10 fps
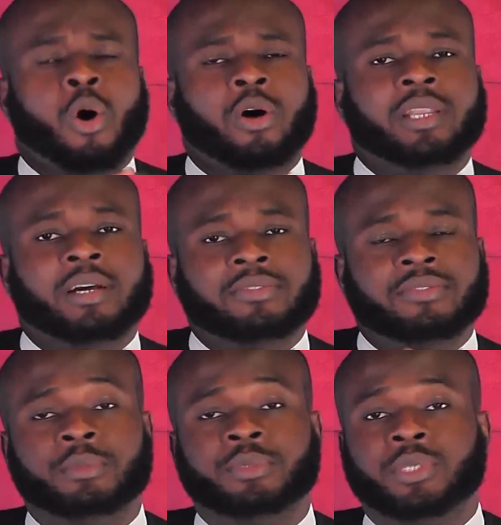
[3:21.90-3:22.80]
other
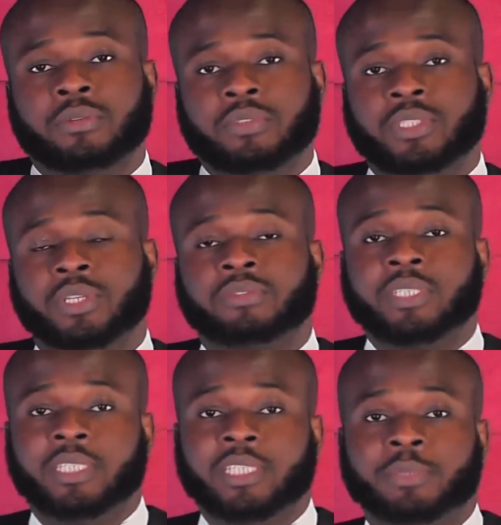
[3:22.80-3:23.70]
forms of
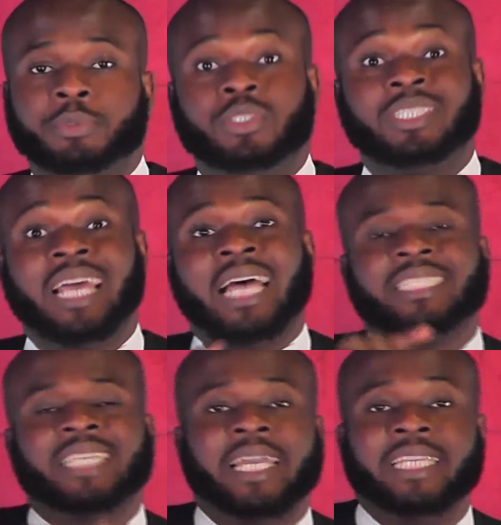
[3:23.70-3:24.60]
resolving disputes
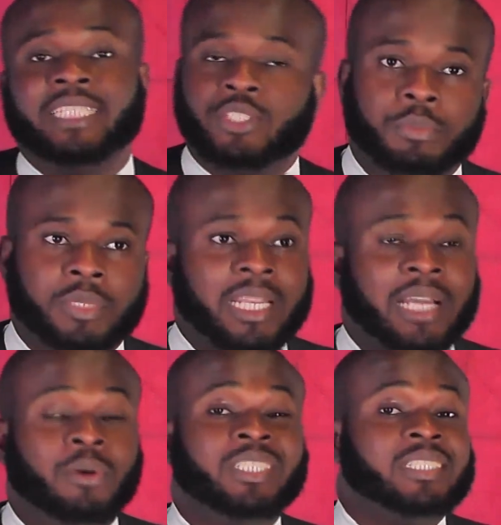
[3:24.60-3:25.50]
aside something.
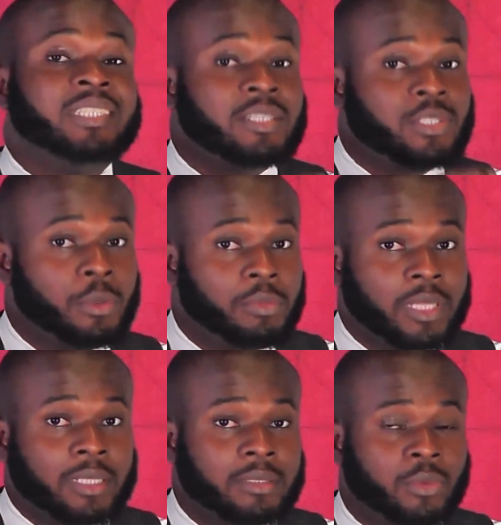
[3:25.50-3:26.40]
And what is that
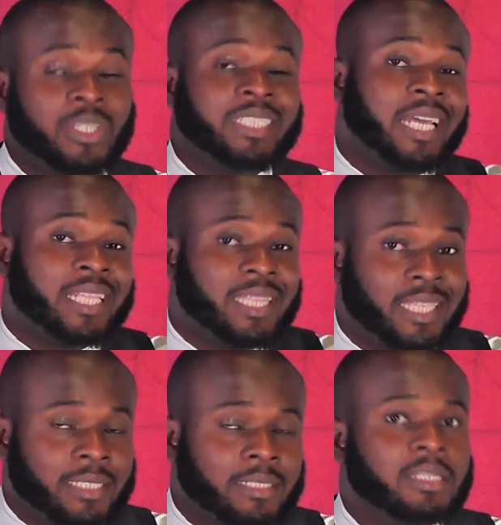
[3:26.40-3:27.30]
something? What is that
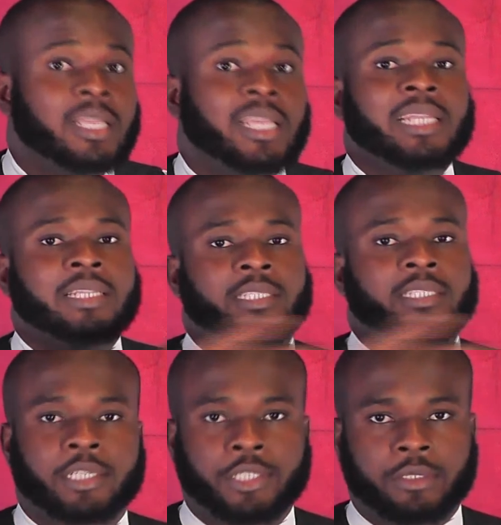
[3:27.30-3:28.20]
thing?
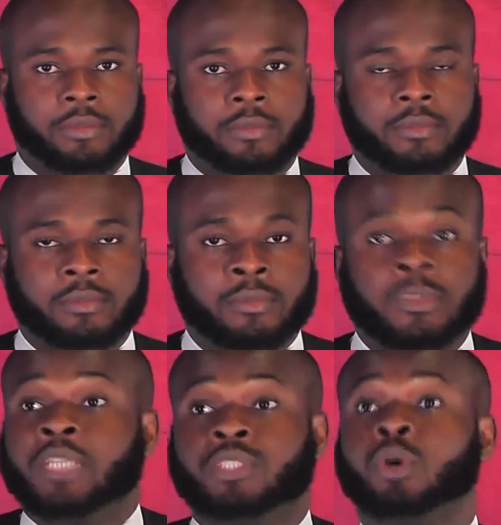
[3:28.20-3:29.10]
Litigation.
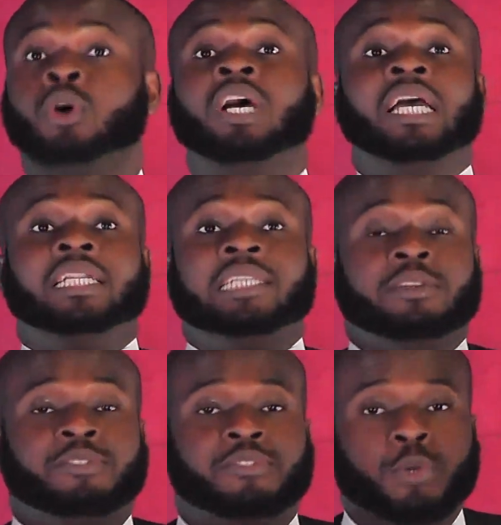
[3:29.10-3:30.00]
So
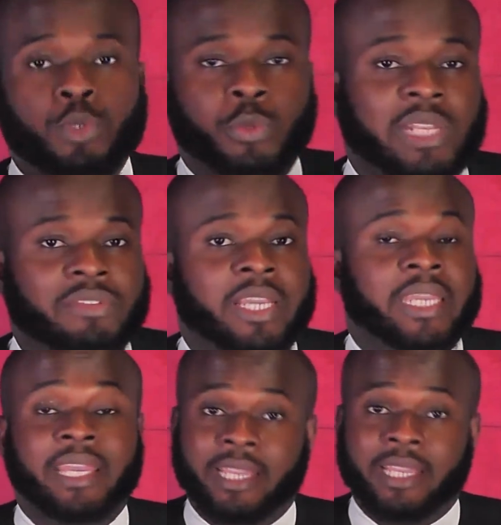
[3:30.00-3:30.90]
whenever you
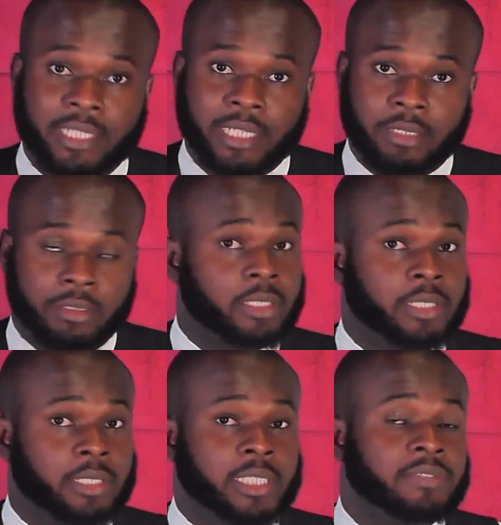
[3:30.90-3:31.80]
hear ADR,
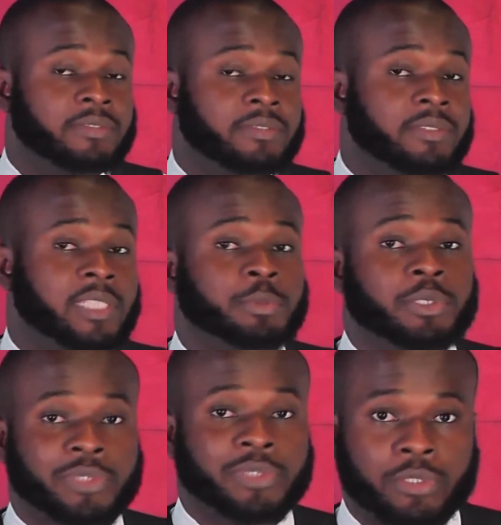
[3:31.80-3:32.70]
alternative dispute
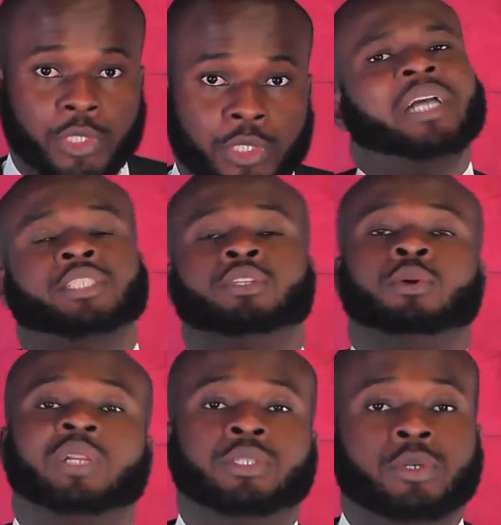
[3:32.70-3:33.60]
resolution, your mind should
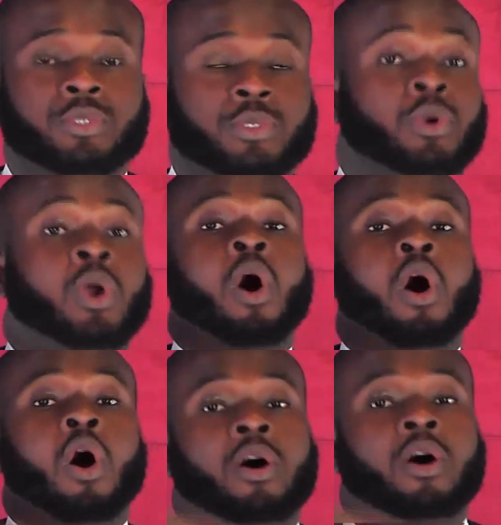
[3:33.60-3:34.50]
always go to
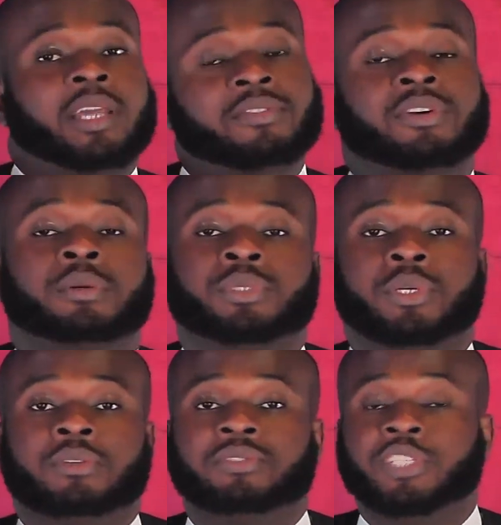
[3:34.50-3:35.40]
other forms
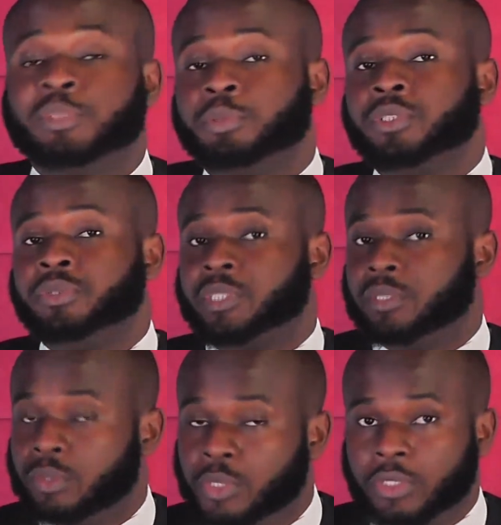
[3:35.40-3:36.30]
of dispute
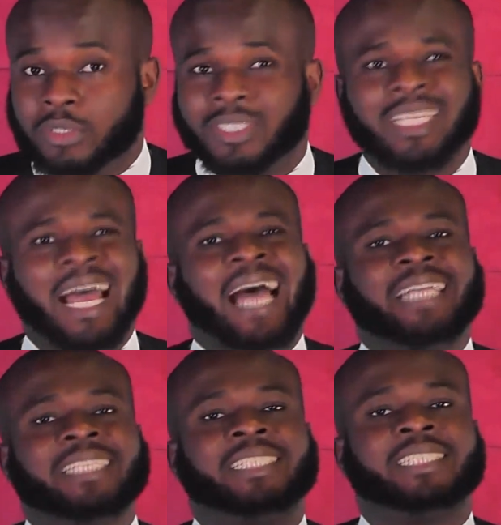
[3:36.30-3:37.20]
resolutions
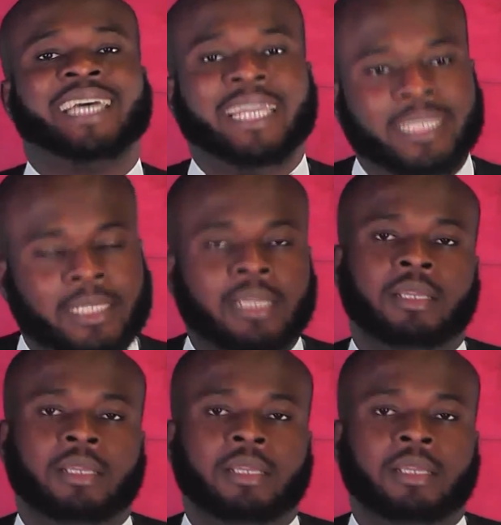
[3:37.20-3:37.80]
aside